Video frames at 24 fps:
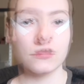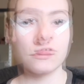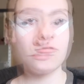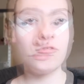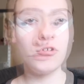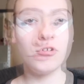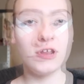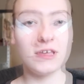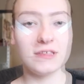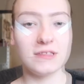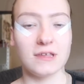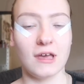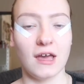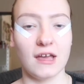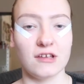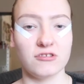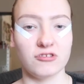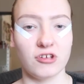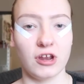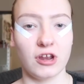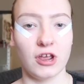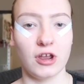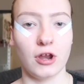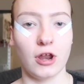For this
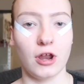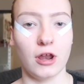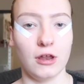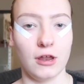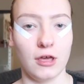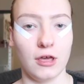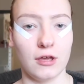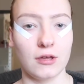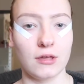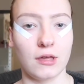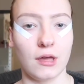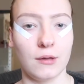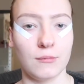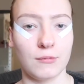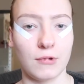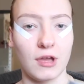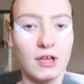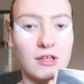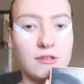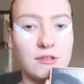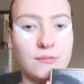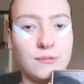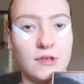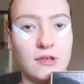eyeshadow look, I'm
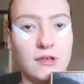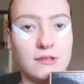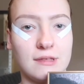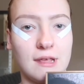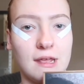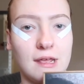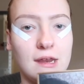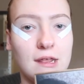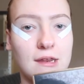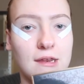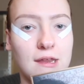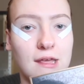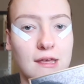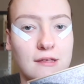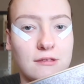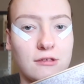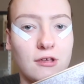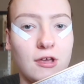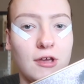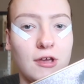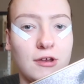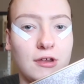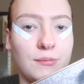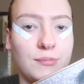going to be using this
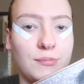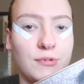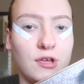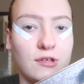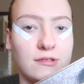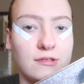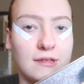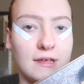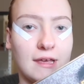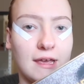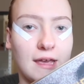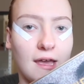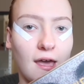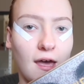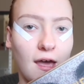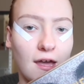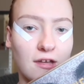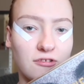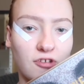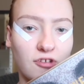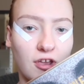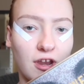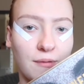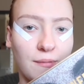Huda Beauty
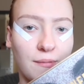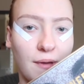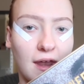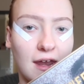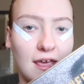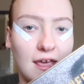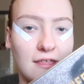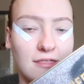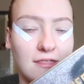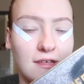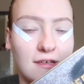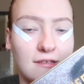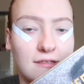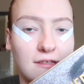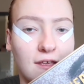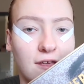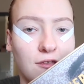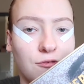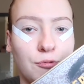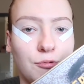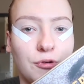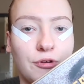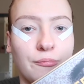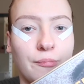eyeshadow palette. This
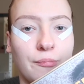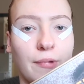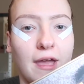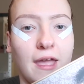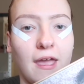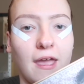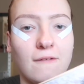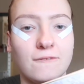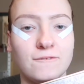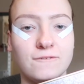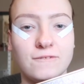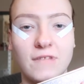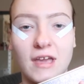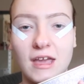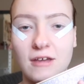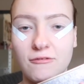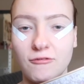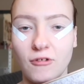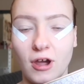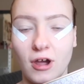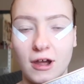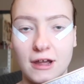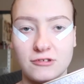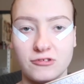is one of my
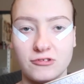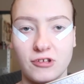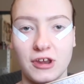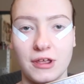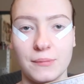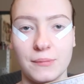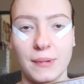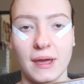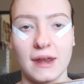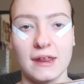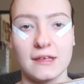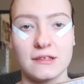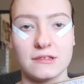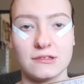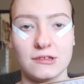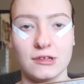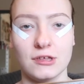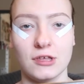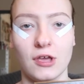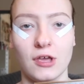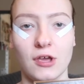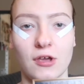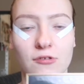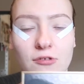favourite eyeshadow palettes to
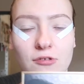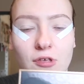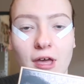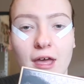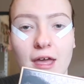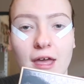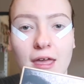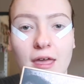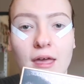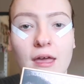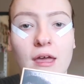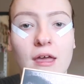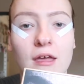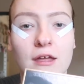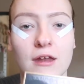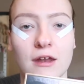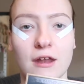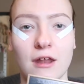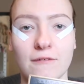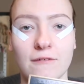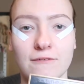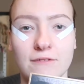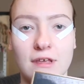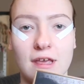use. I
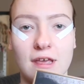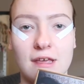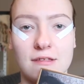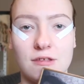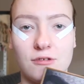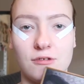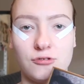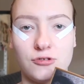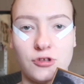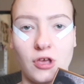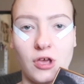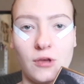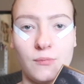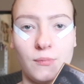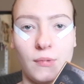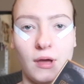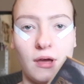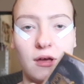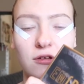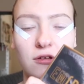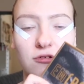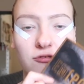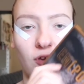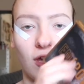love this so much.